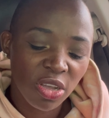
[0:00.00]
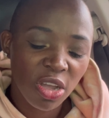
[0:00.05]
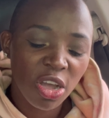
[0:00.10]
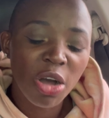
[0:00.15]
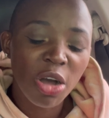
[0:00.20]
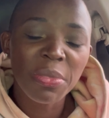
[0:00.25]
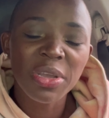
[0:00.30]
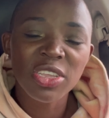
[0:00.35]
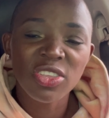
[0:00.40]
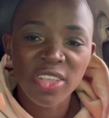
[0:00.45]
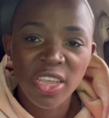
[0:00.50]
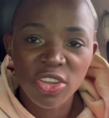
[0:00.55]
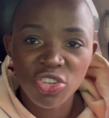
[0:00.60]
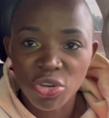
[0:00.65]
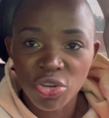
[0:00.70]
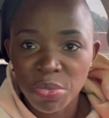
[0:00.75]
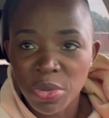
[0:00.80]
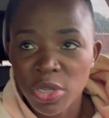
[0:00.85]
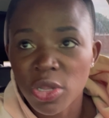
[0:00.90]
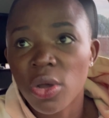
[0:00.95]
comment
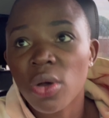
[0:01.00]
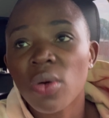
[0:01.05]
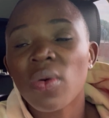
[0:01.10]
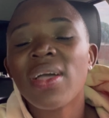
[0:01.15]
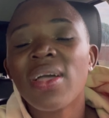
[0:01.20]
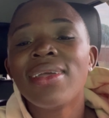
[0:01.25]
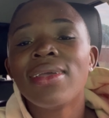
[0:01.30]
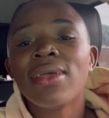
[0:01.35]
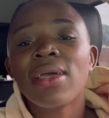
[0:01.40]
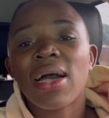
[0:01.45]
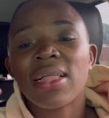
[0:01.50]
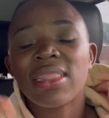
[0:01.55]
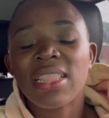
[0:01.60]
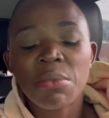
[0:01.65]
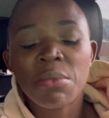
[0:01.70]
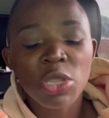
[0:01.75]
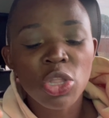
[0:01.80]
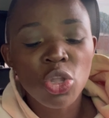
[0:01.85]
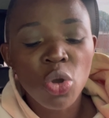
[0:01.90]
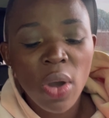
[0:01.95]
section below and uh, let
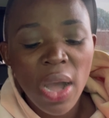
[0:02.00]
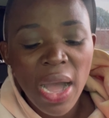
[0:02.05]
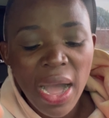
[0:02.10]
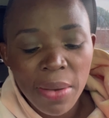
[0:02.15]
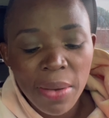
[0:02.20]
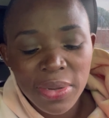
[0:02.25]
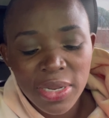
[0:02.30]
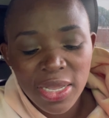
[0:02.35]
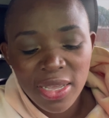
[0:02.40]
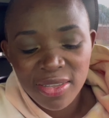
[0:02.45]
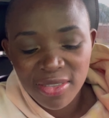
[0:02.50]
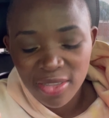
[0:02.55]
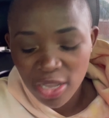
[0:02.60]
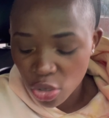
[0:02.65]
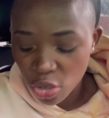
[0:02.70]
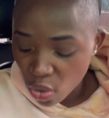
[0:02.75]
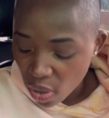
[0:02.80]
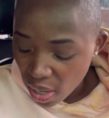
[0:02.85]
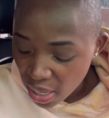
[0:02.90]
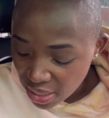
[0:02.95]
me know how it is that
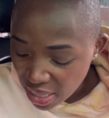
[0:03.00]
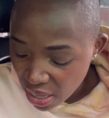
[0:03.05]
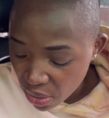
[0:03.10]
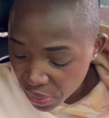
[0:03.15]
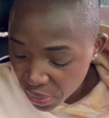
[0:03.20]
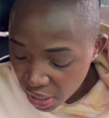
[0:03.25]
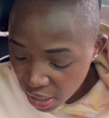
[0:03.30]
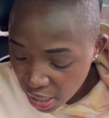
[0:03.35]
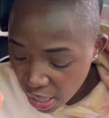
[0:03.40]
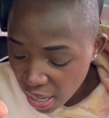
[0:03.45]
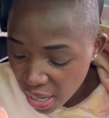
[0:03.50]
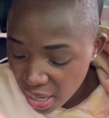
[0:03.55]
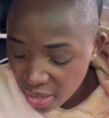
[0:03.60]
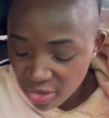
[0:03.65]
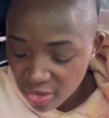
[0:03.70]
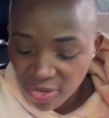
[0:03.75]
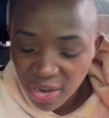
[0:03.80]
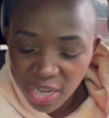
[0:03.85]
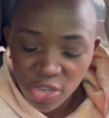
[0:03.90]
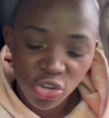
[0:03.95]
you're allowing god
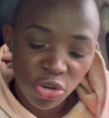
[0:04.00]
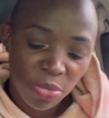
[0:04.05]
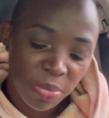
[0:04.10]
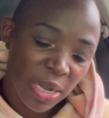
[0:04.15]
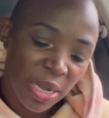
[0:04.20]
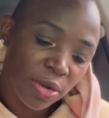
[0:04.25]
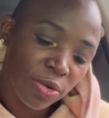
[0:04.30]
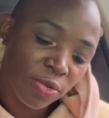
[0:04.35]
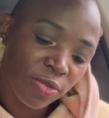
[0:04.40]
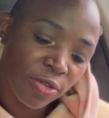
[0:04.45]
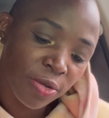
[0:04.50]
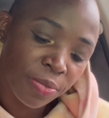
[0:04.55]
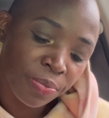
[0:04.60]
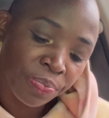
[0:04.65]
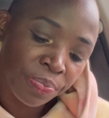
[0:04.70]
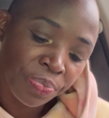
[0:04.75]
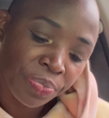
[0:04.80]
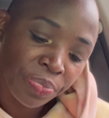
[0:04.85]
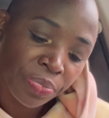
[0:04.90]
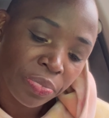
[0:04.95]
fight your battles
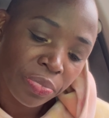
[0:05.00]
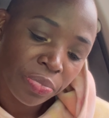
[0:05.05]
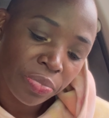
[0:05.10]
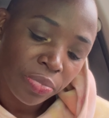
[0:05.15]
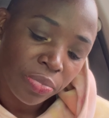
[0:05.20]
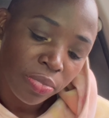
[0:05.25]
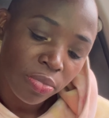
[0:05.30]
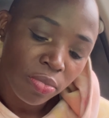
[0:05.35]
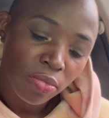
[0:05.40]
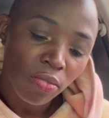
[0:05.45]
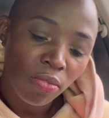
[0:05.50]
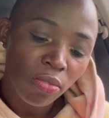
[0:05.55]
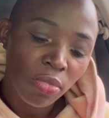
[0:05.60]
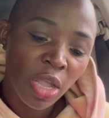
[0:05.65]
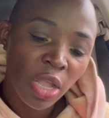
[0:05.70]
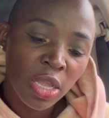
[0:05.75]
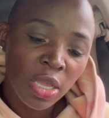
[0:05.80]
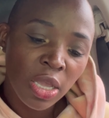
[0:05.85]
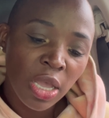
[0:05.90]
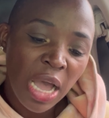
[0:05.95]

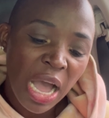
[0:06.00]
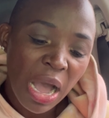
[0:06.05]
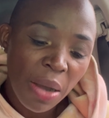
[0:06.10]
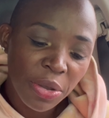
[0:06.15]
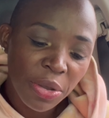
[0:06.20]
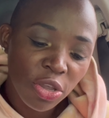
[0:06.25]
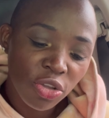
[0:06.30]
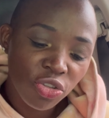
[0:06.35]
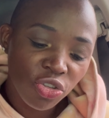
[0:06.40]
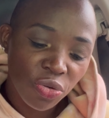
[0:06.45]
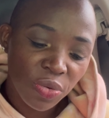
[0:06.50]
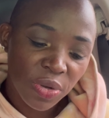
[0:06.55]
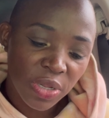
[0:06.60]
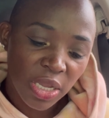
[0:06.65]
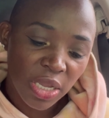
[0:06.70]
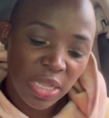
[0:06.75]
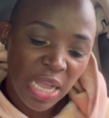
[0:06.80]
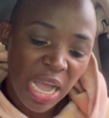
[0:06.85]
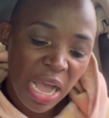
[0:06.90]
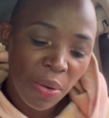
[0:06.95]
how are you doing
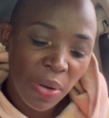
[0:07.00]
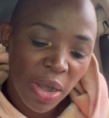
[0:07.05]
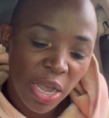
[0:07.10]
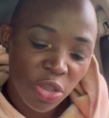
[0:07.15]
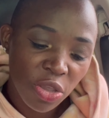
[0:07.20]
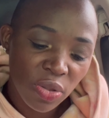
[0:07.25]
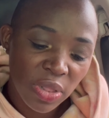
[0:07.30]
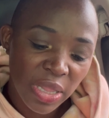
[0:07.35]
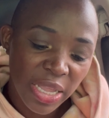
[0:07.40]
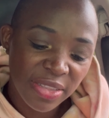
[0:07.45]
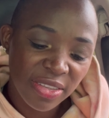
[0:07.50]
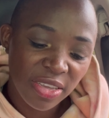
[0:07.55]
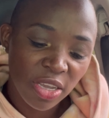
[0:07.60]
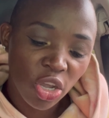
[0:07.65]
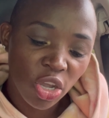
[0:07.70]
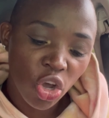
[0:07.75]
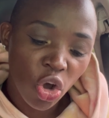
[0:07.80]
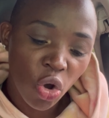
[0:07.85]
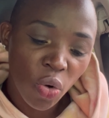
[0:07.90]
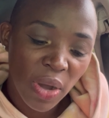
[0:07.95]
it how are you
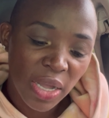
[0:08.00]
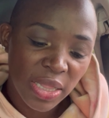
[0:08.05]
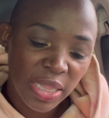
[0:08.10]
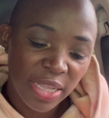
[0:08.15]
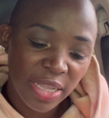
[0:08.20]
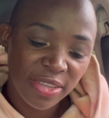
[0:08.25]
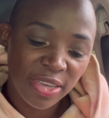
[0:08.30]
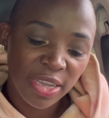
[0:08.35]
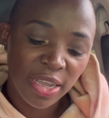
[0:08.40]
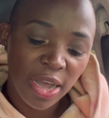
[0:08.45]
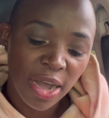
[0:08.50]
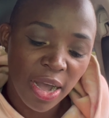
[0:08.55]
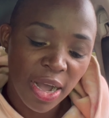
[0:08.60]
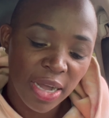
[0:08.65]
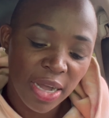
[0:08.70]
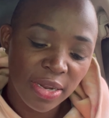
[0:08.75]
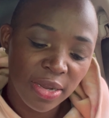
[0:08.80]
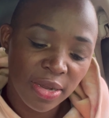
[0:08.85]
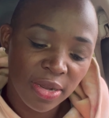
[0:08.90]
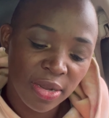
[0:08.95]
letting go and letting
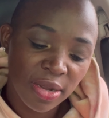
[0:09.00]
god